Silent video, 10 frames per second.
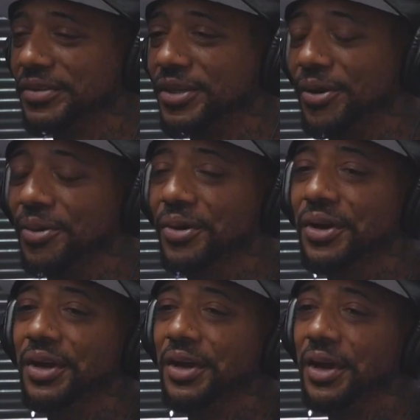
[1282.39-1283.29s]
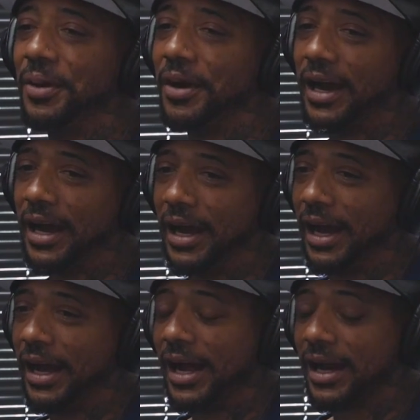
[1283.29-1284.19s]
So
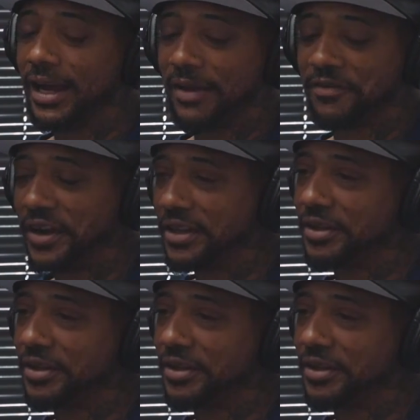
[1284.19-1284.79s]
I got faith